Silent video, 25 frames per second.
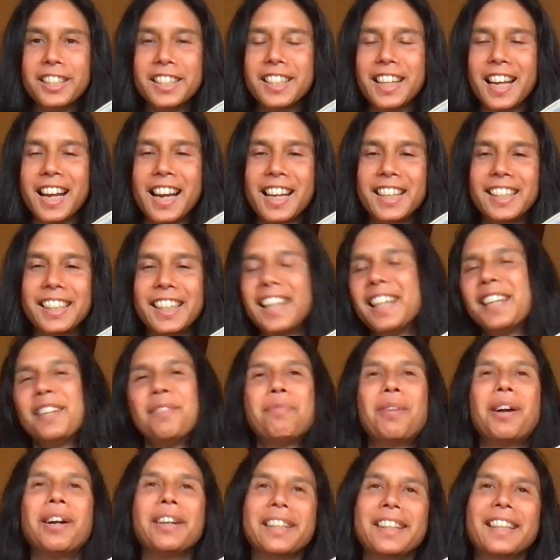that and
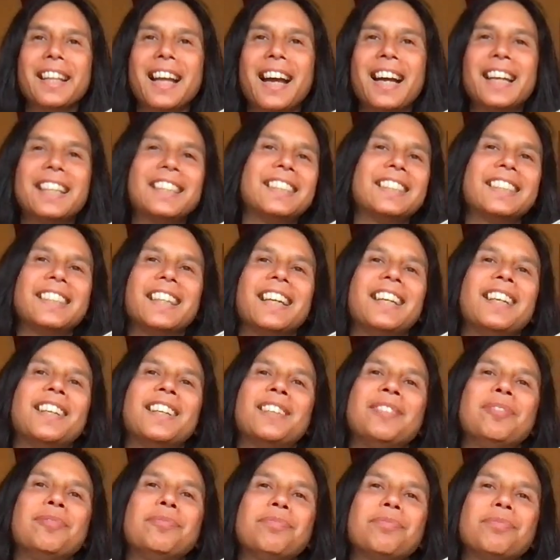mark that
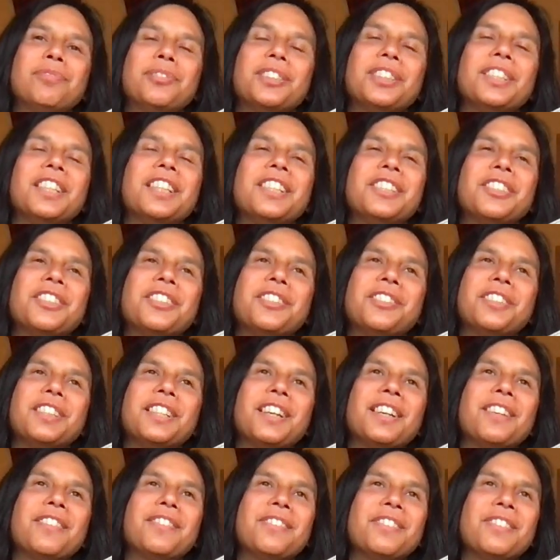for the history
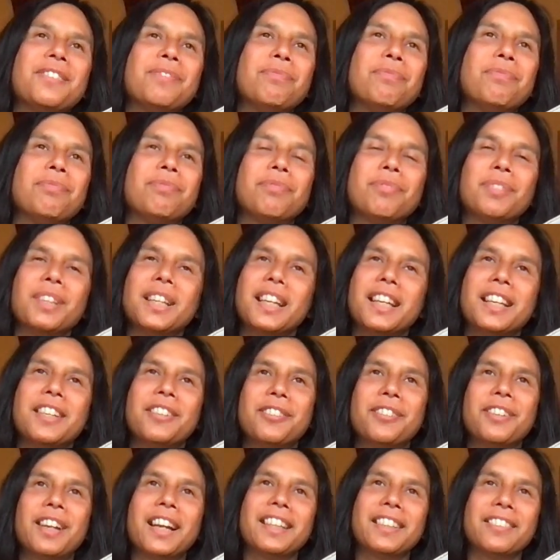of
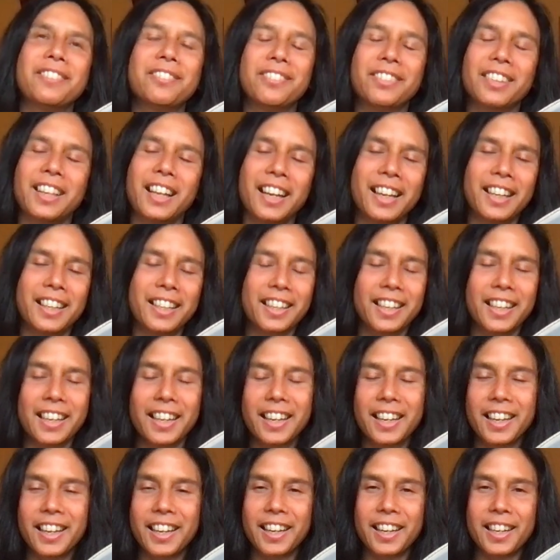Dragonfly.
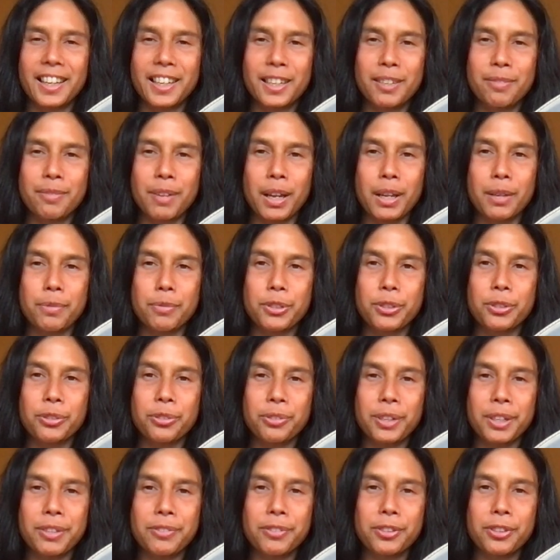I am so
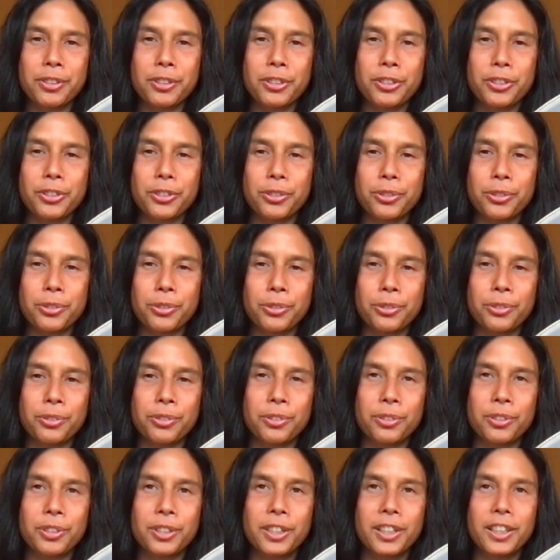grateful to
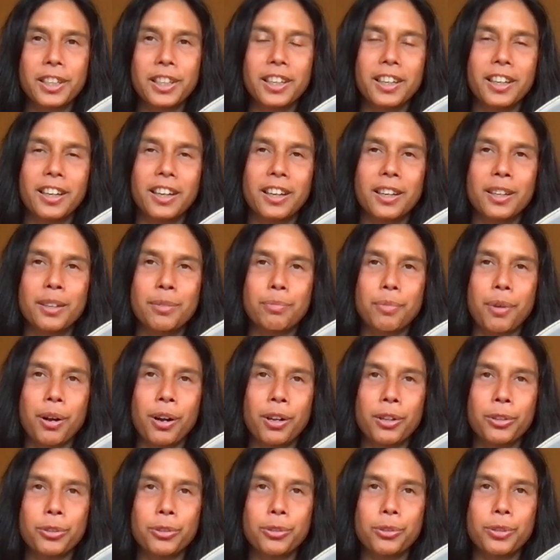
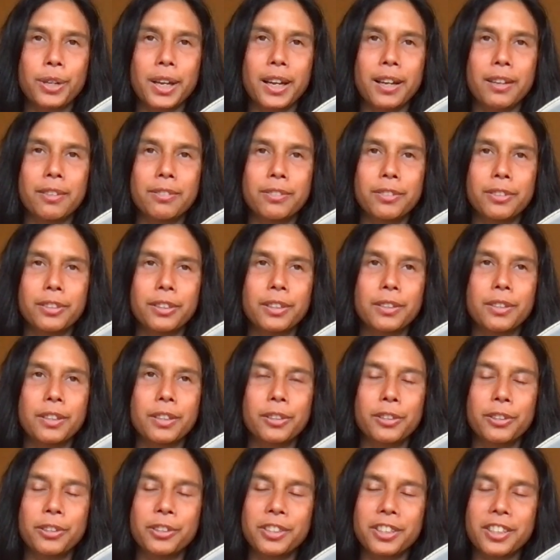all who have
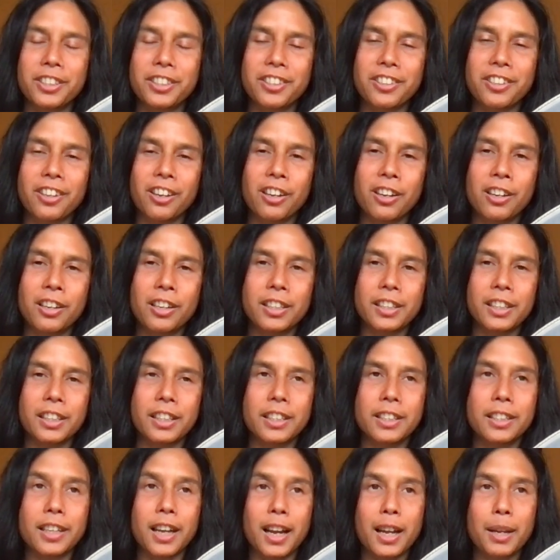learned the song, the
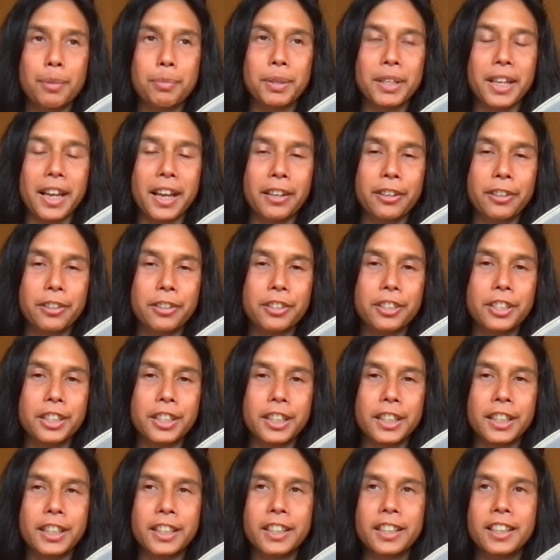time and
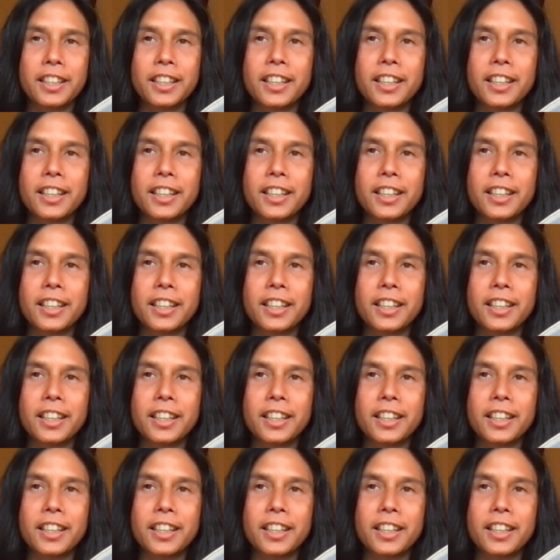energy